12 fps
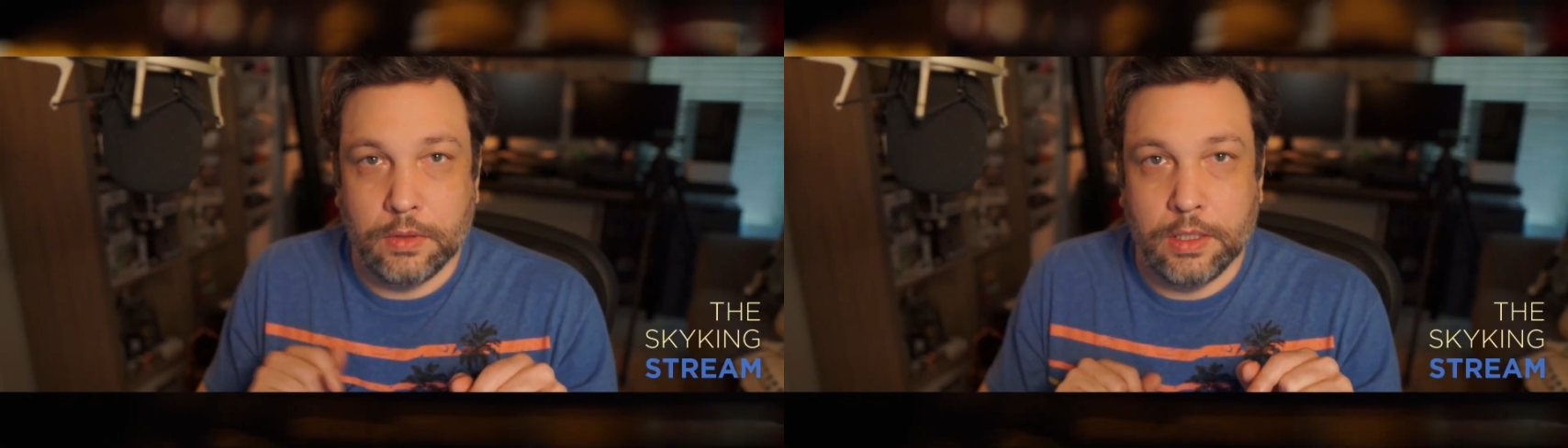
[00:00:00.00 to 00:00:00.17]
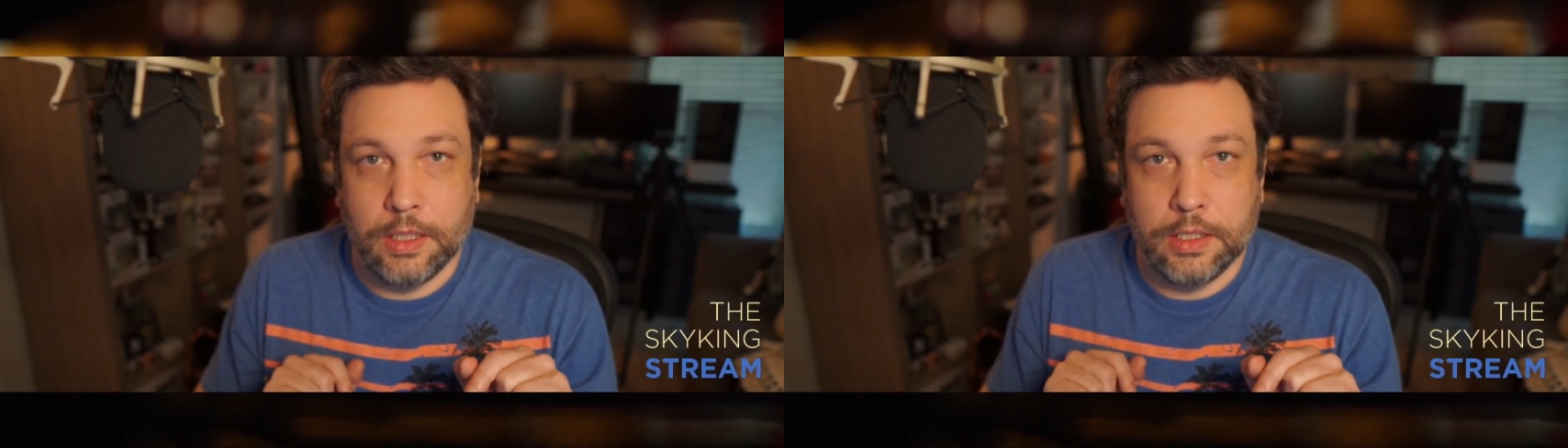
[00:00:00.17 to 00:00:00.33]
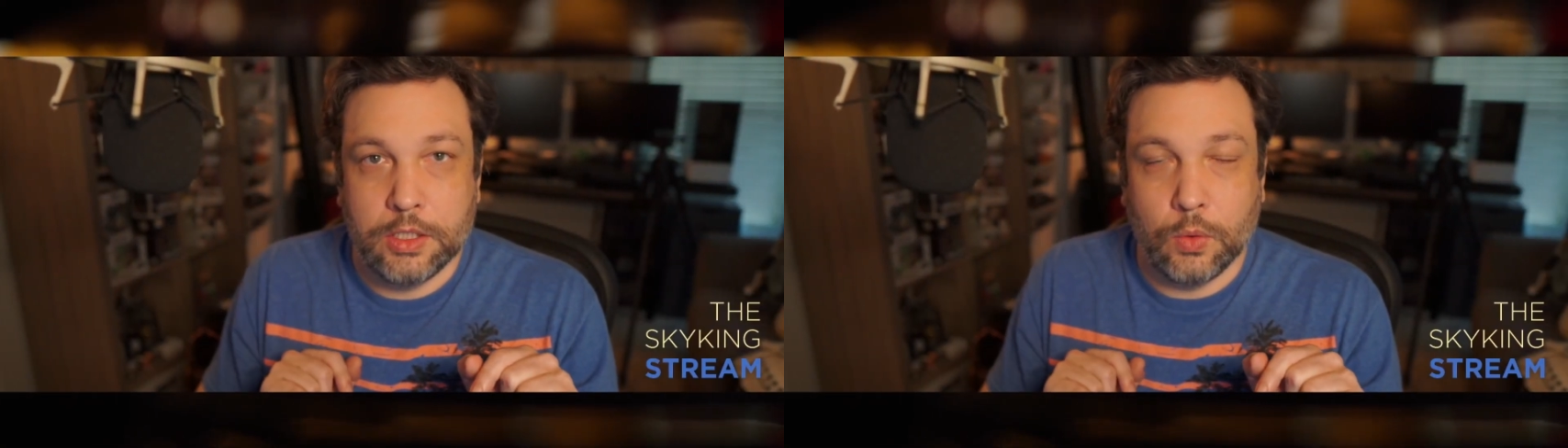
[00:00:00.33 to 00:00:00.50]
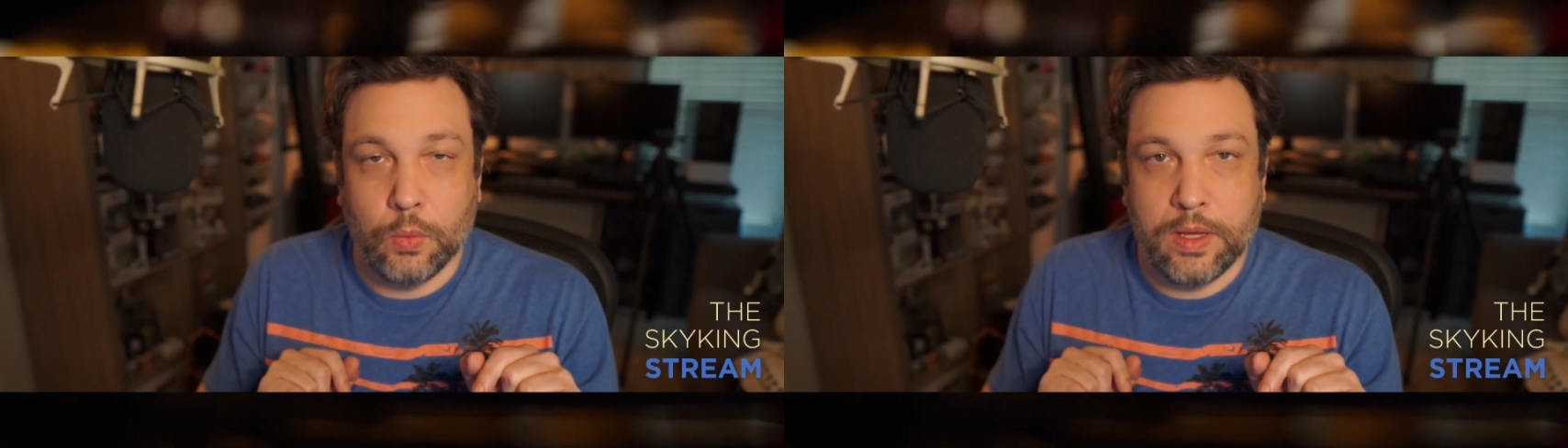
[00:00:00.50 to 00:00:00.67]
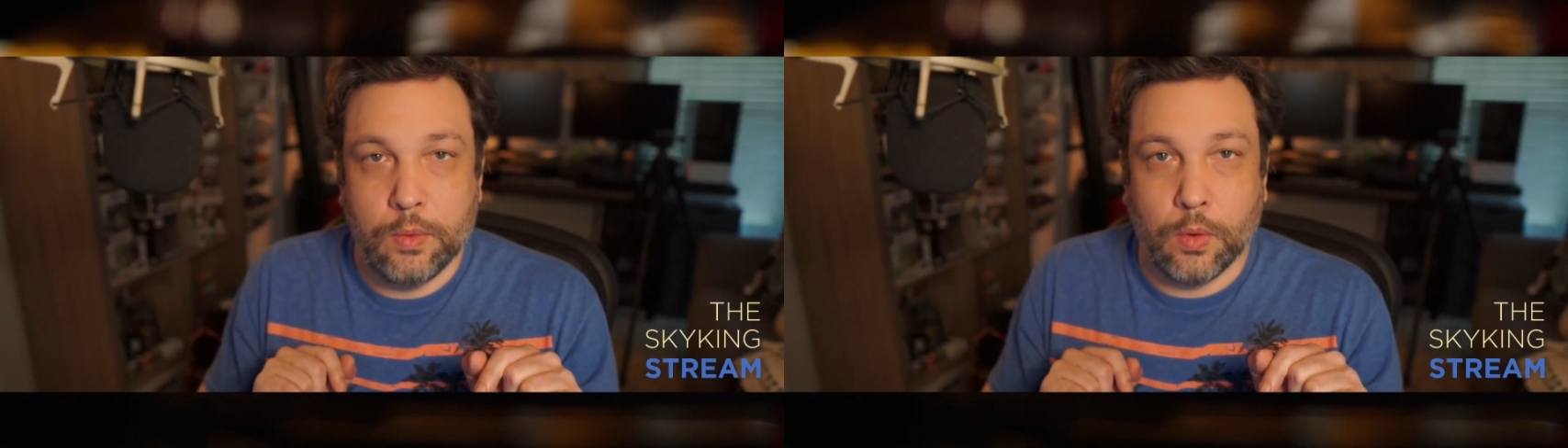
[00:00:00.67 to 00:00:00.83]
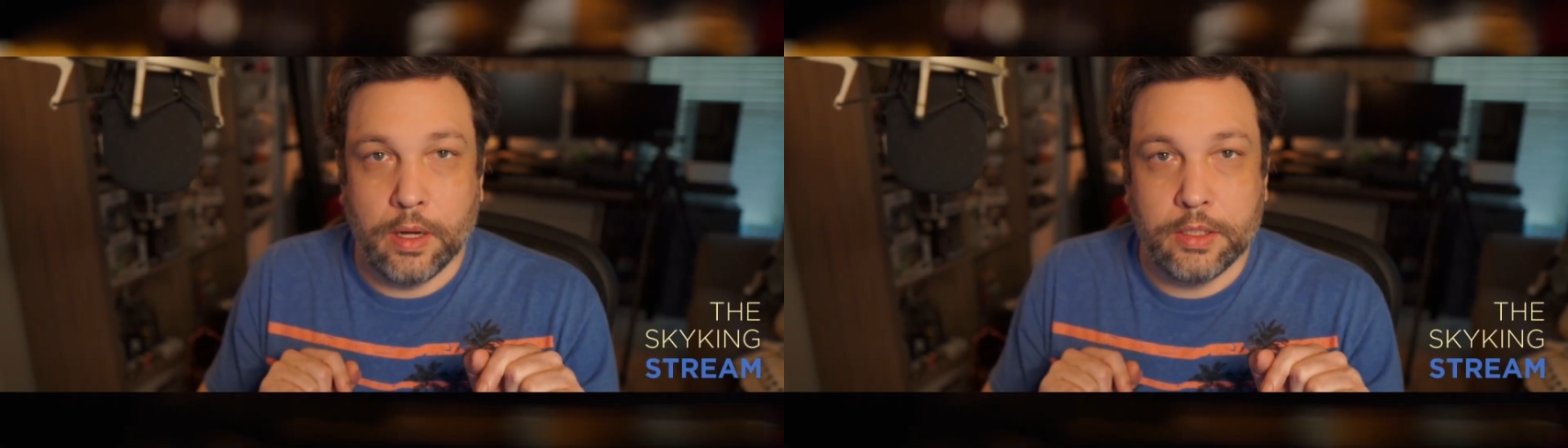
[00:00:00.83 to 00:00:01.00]
is we
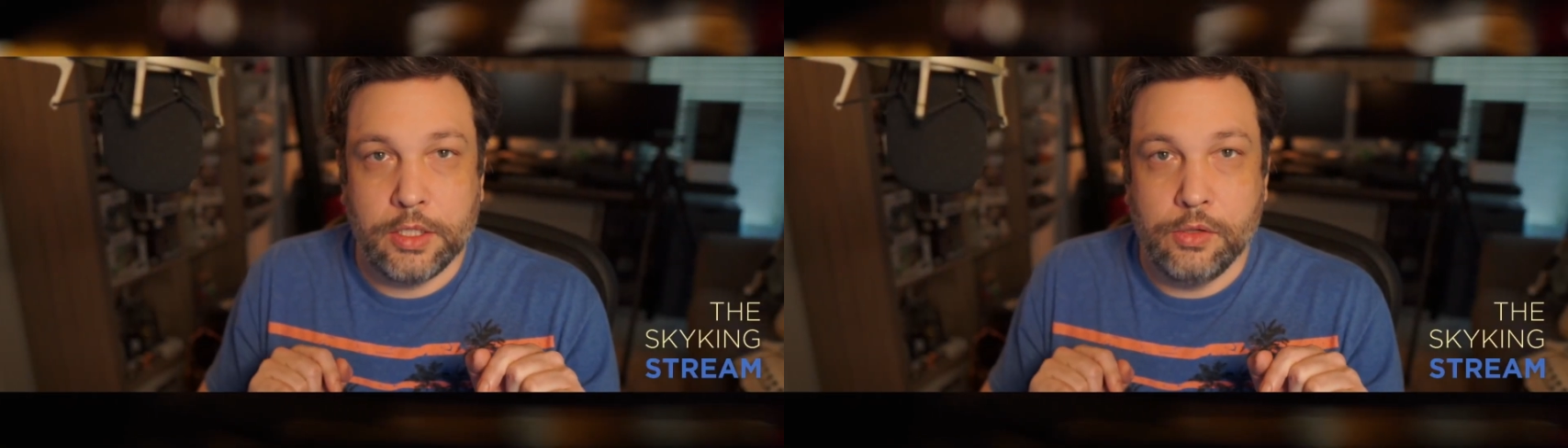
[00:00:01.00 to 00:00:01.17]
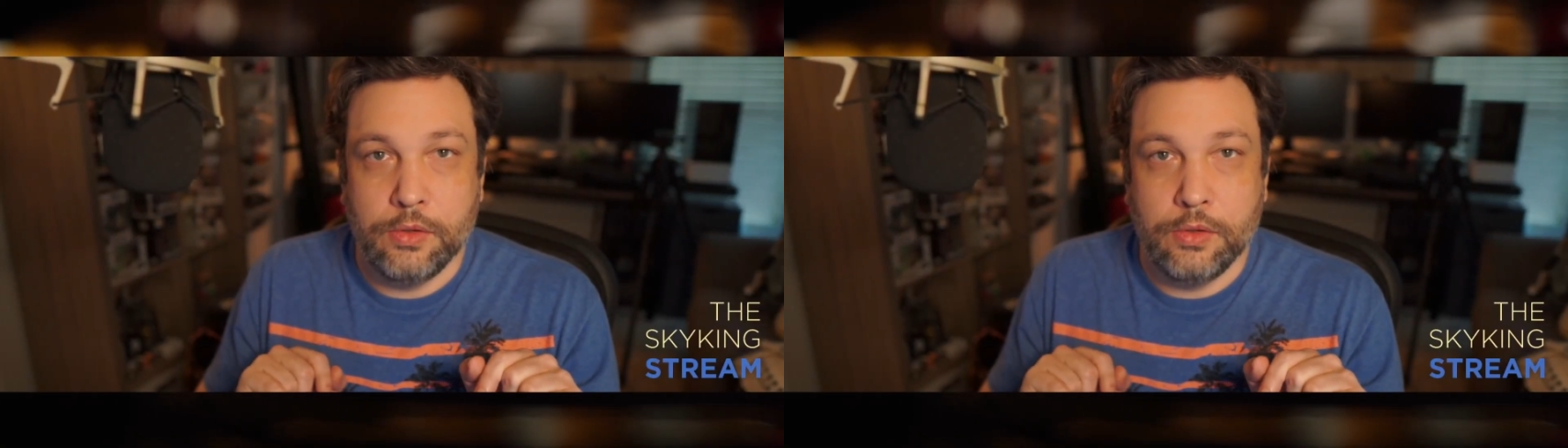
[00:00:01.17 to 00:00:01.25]
want to